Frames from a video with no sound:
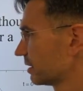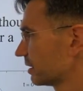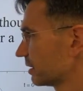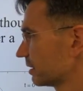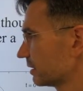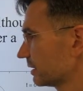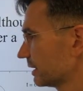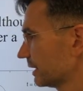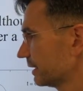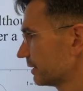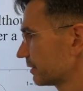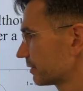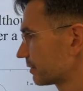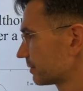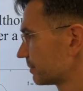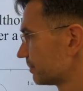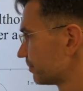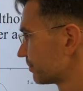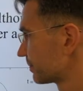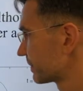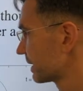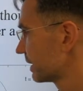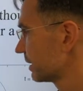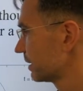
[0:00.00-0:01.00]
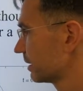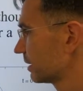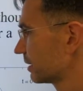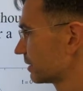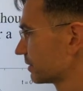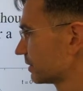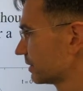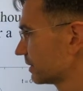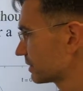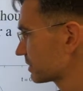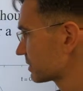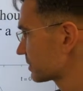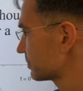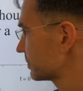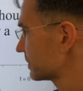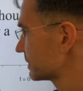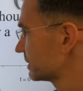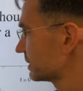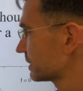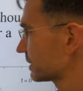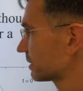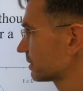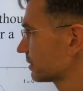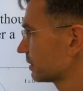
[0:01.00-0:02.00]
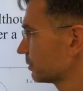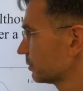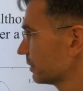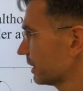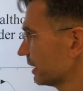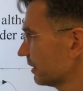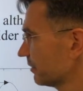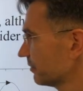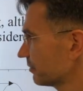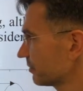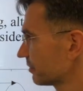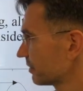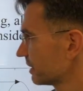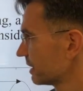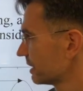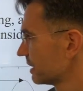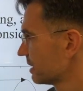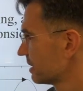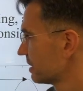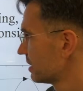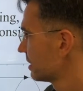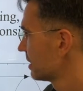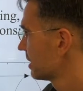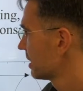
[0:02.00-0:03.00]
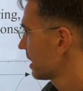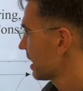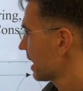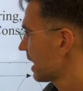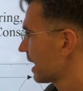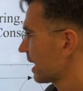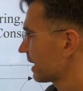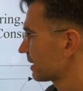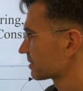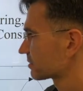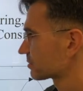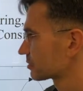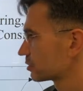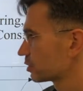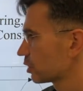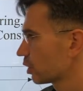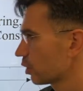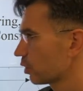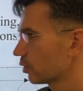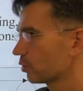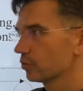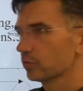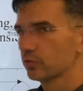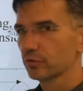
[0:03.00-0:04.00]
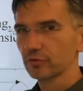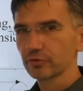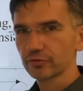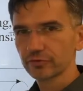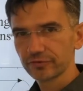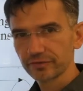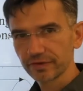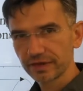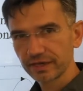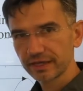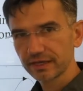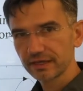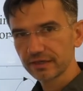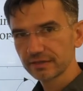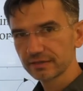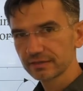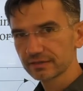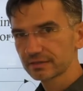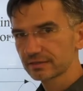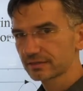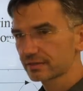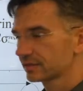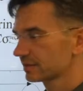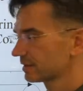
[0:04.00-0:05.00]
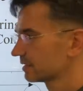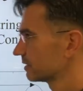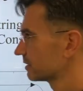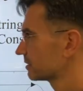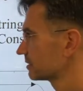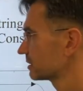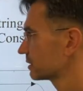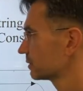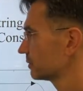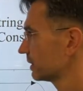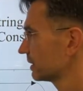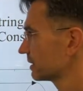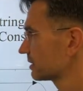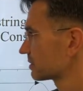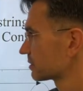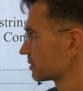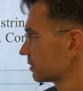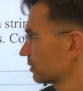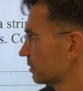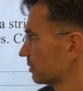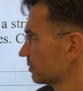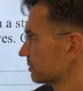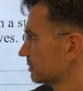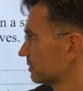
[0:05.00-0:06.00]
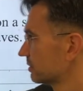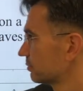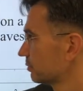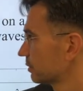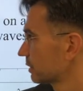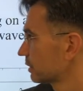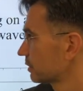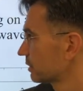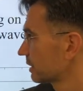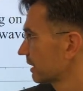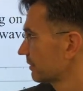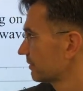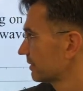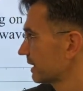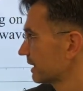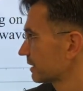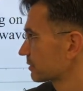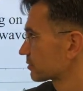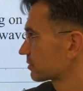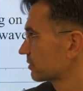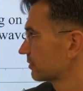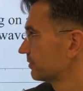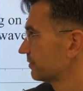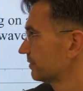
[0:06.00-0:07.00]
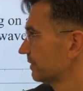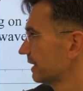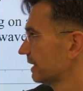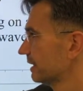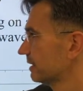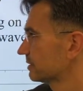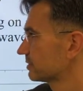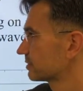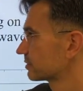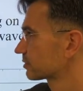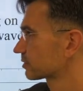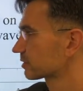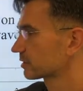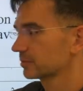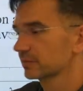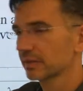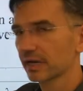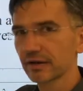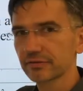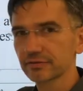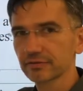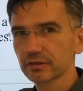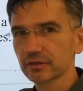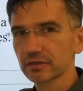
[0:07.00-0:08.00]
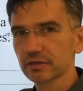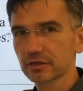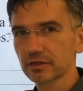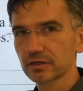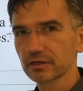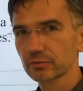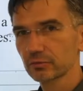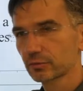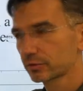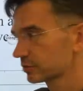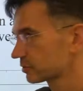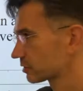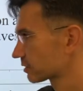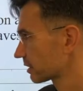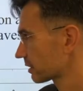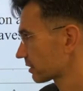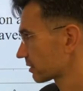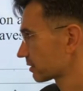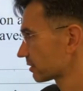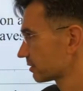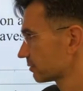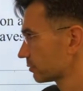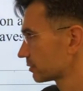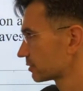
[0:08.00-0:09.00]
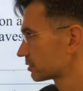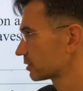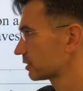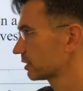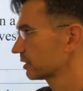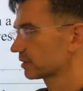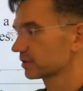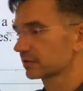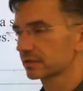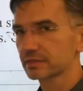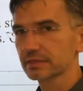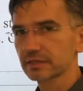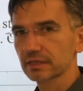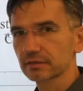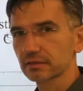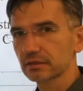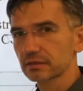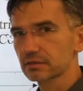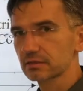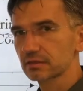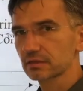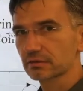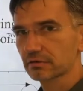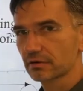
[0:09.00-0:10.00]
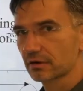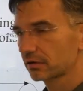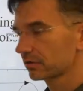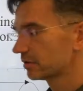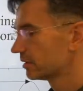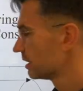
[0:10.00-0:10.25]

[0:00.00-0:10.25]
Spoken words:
later. This particular wave has no phase to it, so we could have an extra phase term after here, which here is set to 0,